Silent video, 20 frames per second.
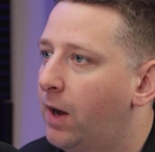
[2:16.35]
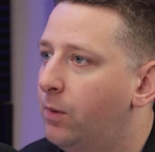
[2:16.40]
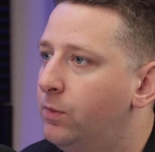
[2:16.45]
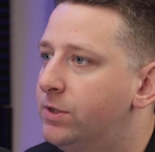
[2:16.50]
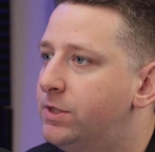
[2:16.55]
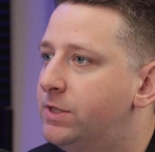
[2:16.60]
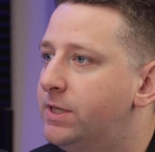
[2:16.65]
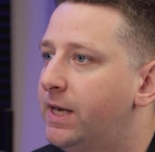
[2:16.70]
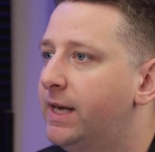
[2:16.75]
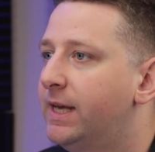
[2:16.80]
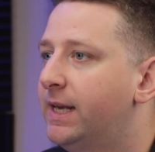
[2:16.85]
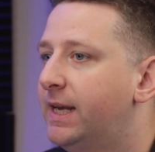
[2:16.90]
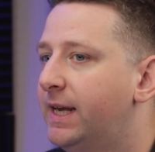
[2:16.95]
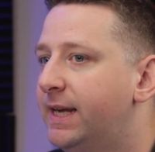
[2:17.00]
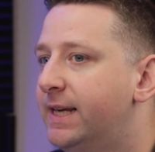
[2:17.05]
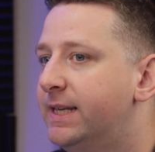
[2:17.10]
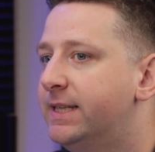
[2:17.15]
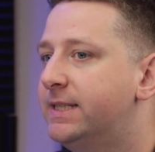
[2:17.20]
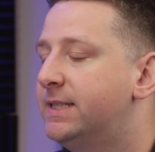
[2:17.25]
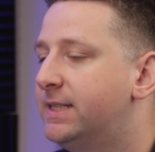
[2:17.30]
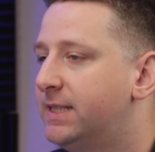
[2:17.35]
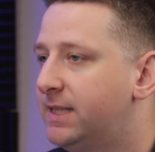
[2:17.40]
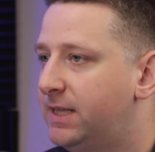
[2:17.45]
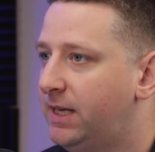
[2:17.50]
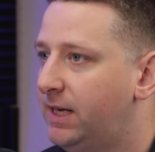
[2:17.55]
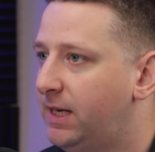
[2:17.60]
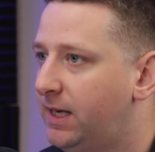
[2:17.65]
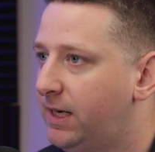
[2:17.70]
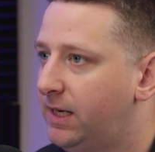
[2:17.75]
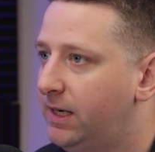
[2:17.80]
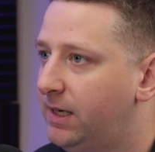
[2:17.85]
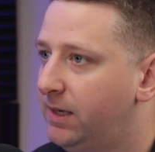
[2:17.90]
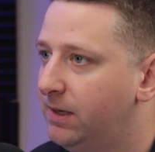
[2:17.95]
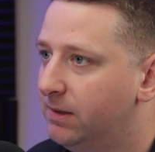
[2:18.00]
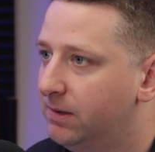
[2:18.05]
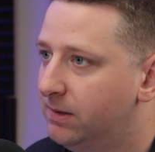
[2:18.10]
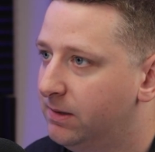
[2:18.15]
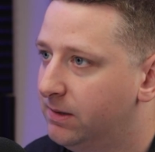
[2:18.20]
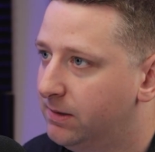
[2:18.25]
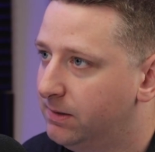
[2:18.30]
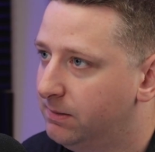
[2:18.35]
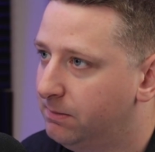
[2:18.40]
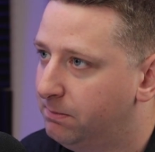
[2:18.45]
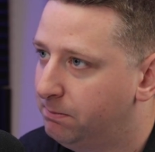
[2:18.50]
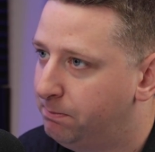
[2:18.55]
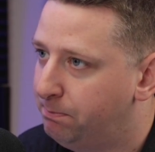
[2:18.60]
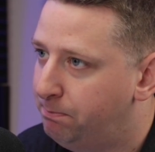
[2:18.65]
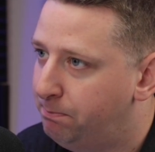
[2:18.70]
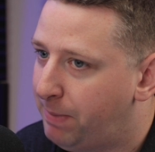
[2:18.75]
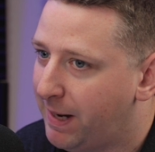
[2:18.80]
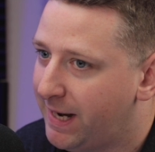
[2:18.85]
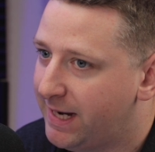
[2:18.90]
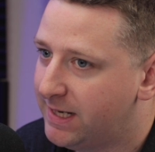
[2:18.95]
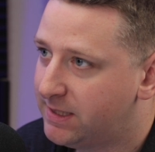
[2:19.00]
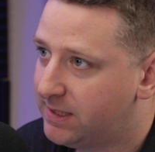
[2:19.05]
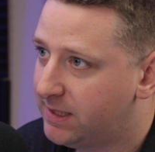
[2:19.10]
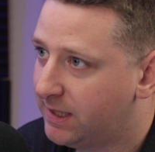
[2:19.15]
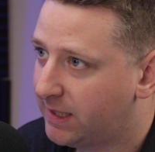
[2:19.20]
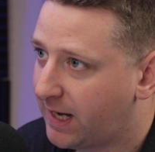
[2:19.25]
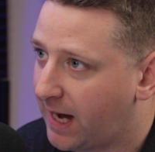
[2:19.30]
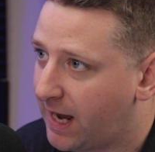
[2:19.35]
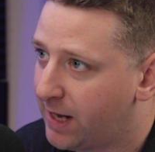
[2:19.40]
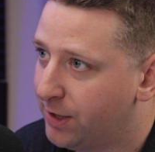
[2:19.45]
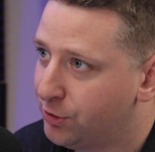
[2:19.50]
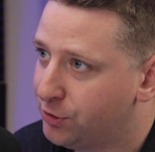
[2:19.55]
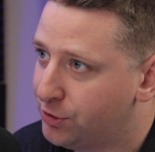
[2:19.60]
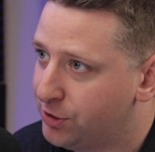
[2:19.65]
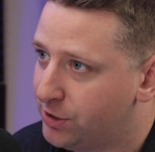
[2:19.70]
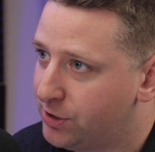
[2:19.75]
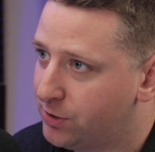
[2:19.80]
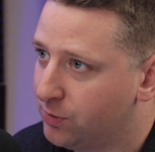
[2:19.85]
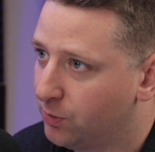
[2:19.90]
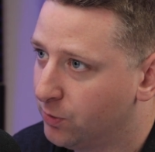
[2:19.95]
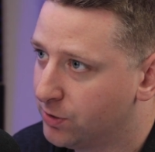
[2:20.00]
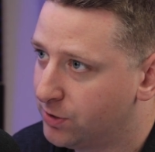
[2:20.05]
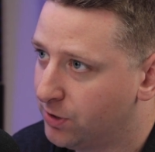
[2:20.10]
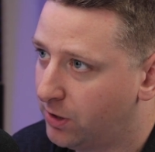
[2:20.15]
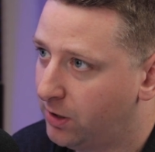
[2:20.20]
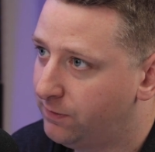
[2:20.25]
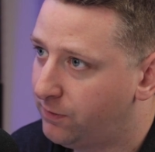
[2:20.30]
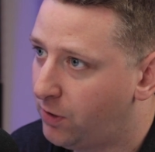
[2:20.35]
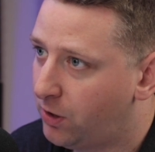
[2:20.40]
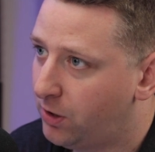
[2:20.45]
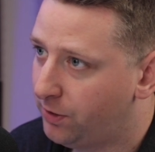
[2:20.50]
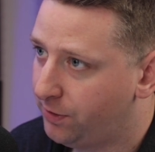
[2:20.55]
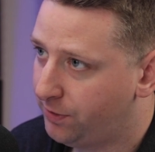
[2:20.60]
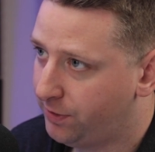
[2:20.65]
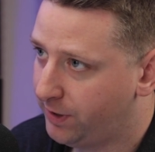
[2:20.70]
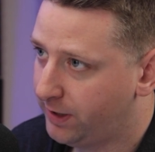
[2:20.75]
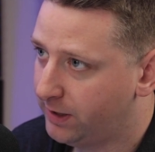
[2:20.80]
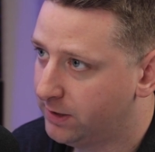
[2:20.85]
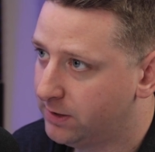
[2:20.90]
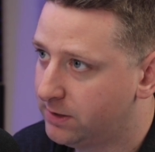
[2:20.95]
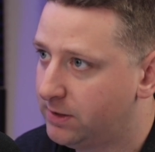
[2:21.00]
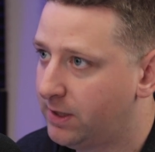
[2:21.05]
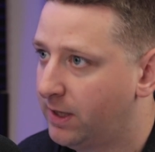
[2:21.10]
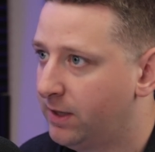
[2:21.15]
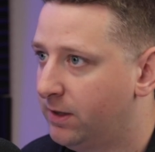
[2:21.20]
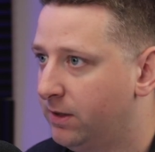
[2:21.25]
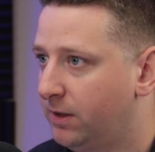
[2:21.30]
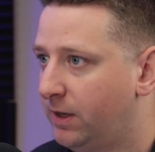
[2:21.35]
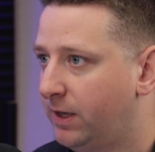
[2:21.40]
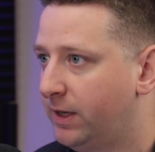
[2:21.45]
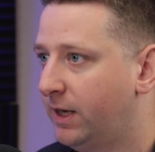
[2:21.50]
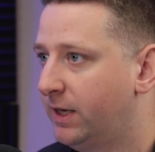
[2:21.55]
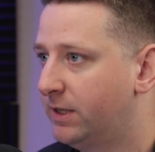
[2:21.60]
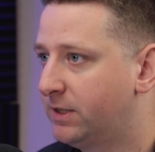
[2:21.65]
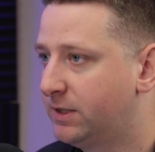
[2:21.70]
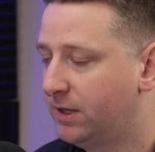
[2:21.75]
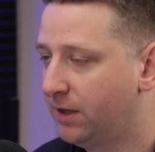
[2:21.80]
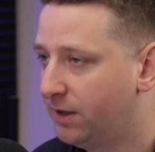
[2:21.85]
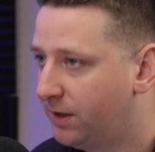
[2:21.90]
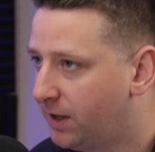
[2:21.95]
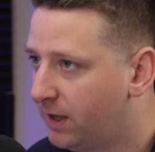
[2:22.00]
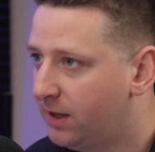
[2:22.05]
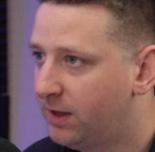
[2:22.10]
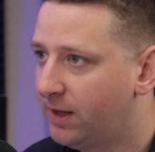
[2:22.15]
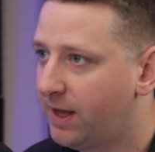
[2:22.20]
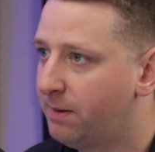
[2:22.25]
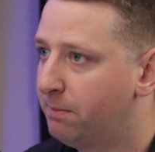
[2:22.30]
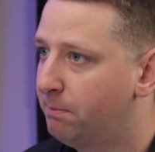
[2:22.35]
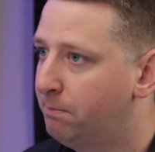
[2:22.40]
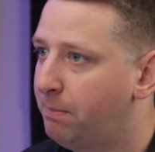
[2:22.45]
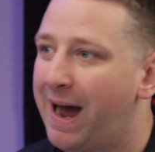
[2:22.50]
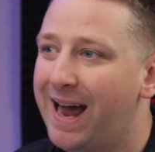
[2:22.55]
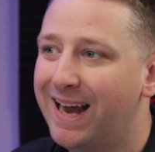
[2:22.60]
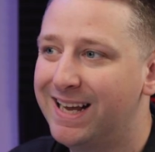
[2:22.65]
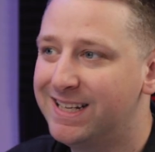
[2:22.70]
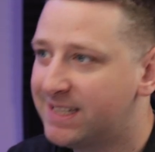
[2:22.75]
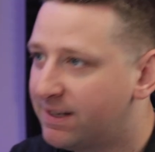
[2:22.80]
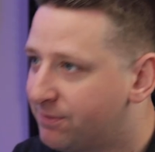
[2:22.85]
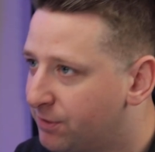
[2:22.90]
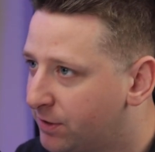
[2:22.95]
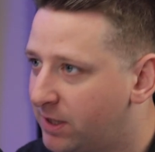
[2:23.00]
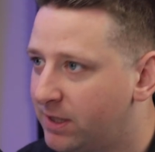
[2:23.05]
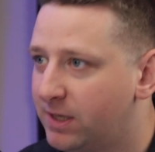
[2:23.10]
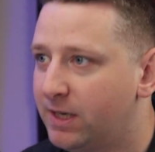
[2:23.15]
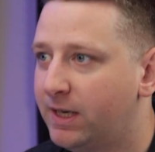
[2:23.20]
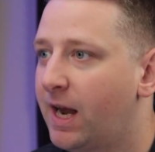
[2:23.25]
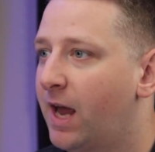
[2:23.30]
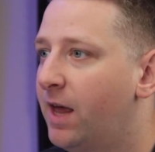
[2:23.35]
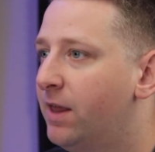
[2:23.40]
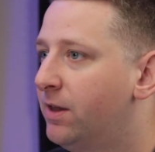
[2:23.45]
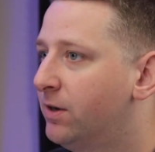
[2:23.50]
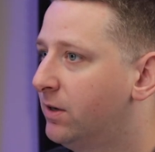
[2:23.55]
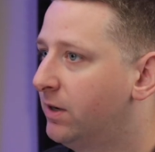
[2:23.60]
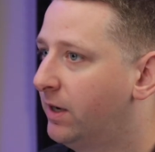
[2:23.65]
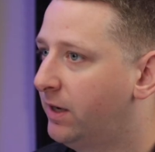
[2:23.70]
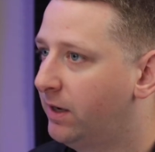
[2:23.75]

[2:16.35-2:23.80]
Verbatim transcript: I would say it is the basic energy source of all things. That okay. It's the thing that binds everything together.